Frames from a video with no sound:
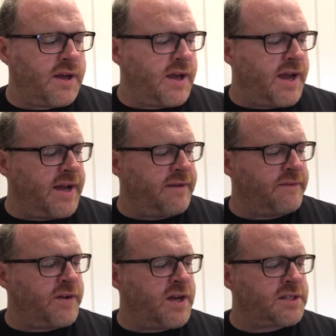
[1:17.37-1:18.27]
And
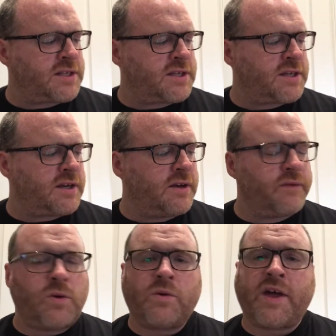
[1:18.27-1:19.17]
first
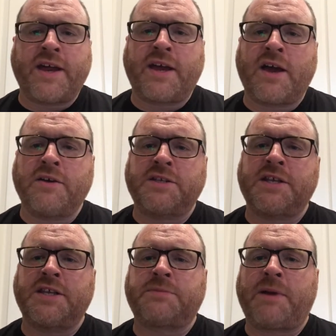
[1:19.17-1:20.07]
of all, they go to
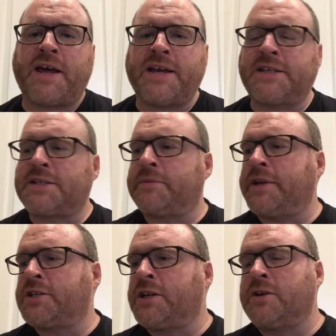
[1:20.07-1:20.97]
this place
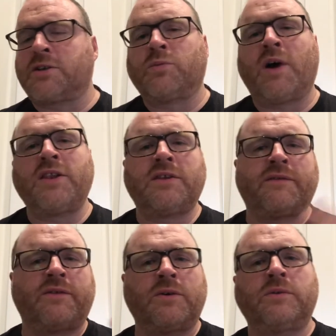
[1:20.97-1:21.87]
which looks
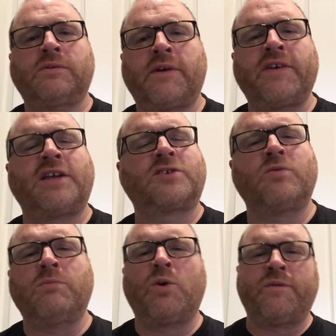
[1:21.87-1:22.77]
wonderful. I think it's
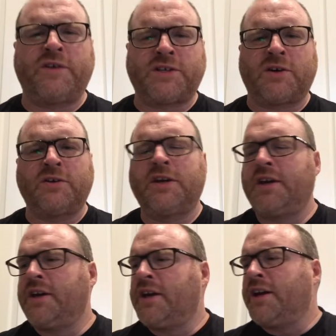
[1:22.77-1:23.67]
called Morpheton.
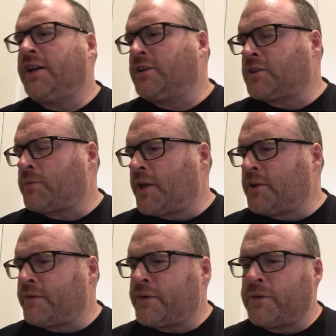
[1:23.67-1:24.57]
It looks
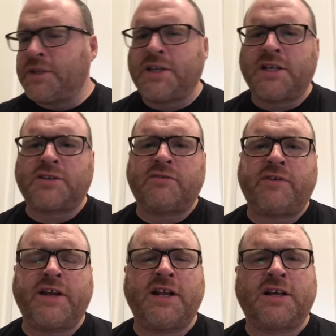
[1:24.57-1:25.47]
wonderful. It's
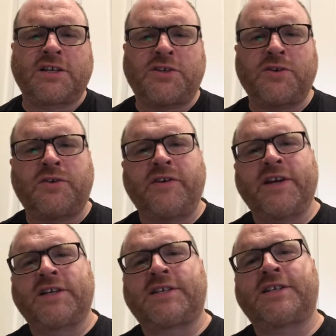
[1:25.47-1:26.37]
really
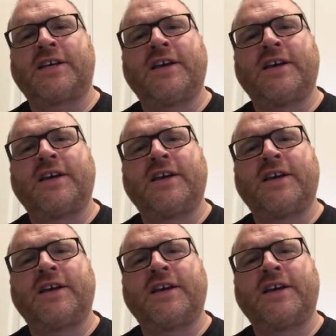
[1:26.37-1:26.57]
luxurious.